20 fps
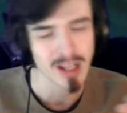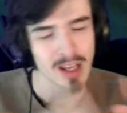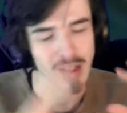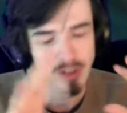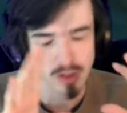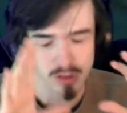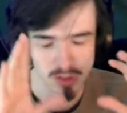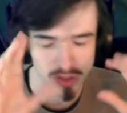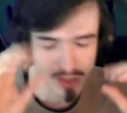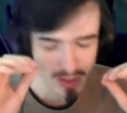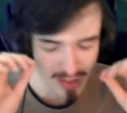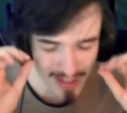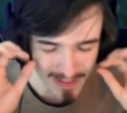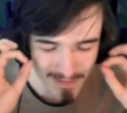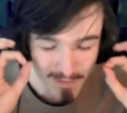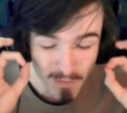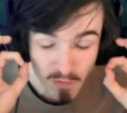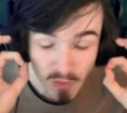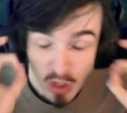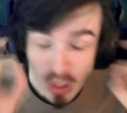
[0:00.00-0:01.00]
Just
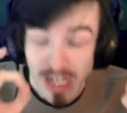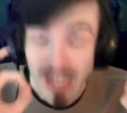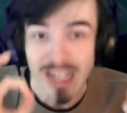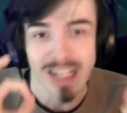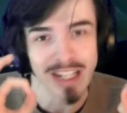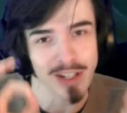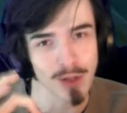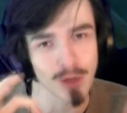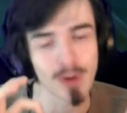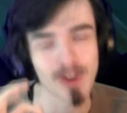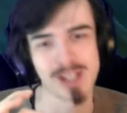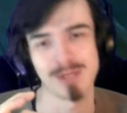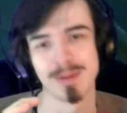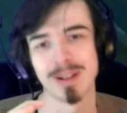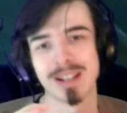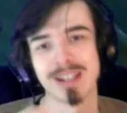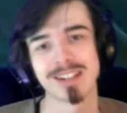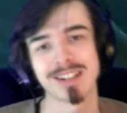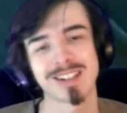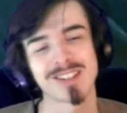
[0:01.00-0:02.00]
really annoys
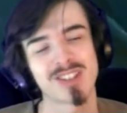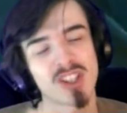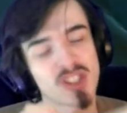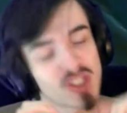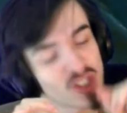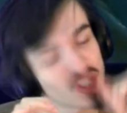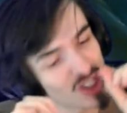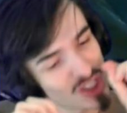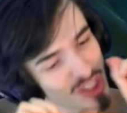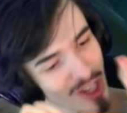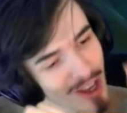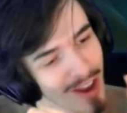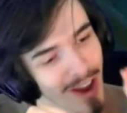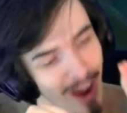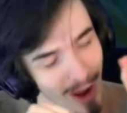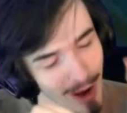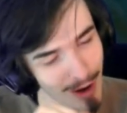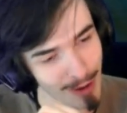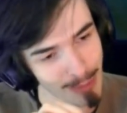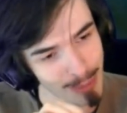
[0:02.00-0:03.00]
me. Just shut
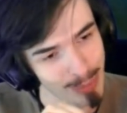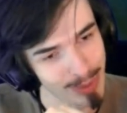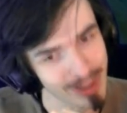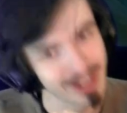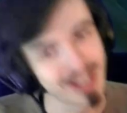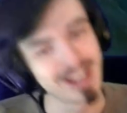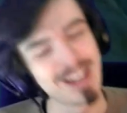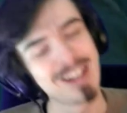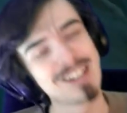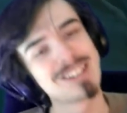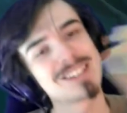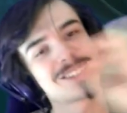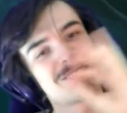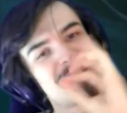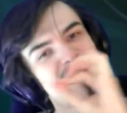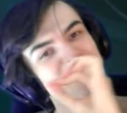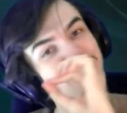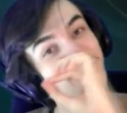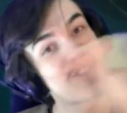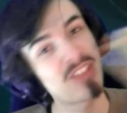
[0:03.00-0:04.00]
up. Just
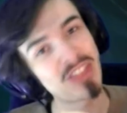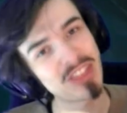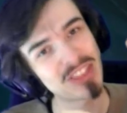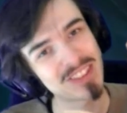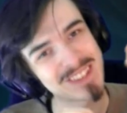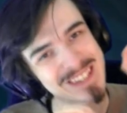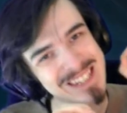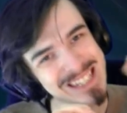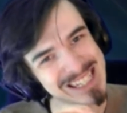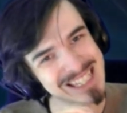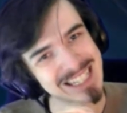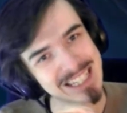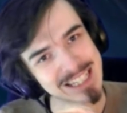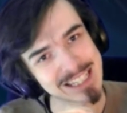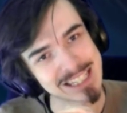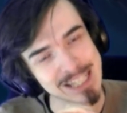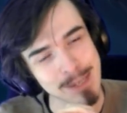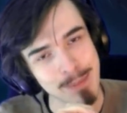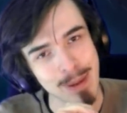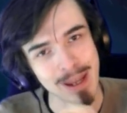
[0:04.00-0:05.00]

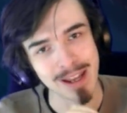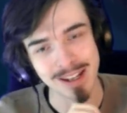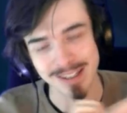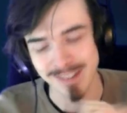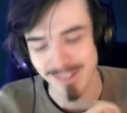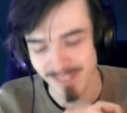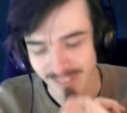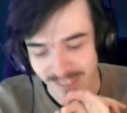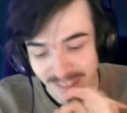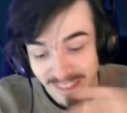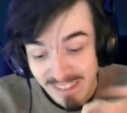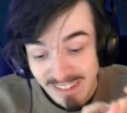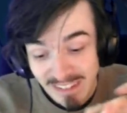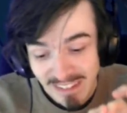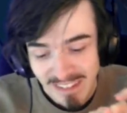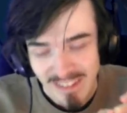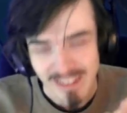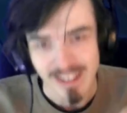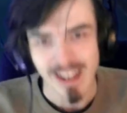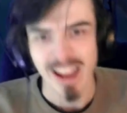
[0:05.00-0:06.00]
zip it, and
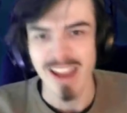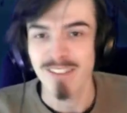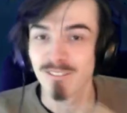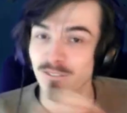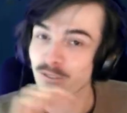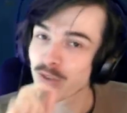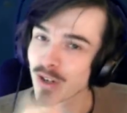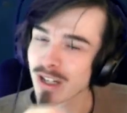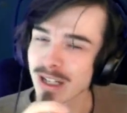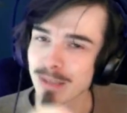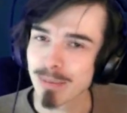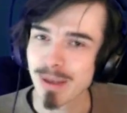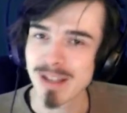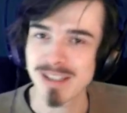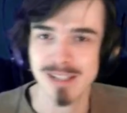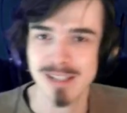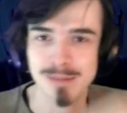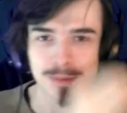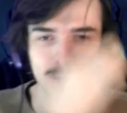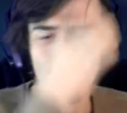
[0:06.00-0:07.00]
really
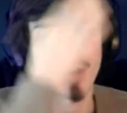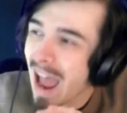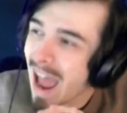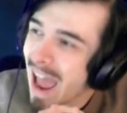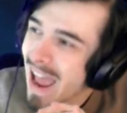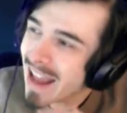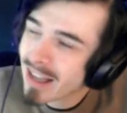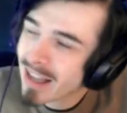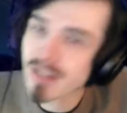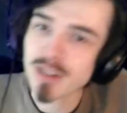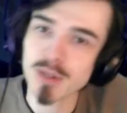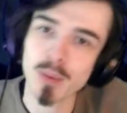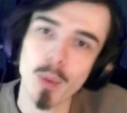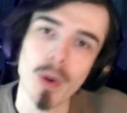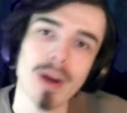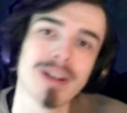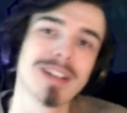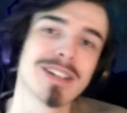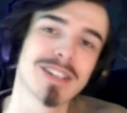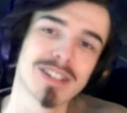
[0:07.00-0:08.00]
pisses me off. Endless
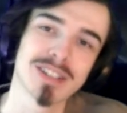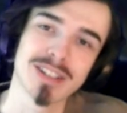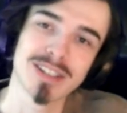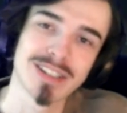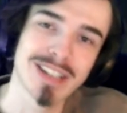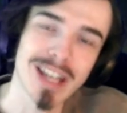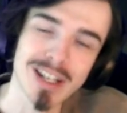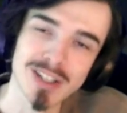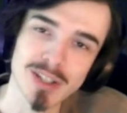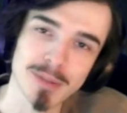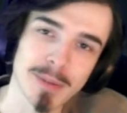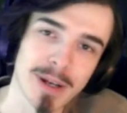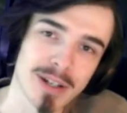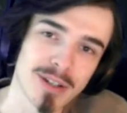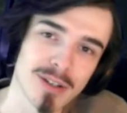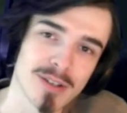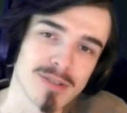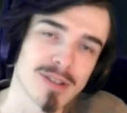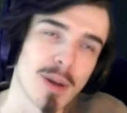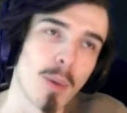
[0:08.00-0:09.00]
whining just gets on my nerves.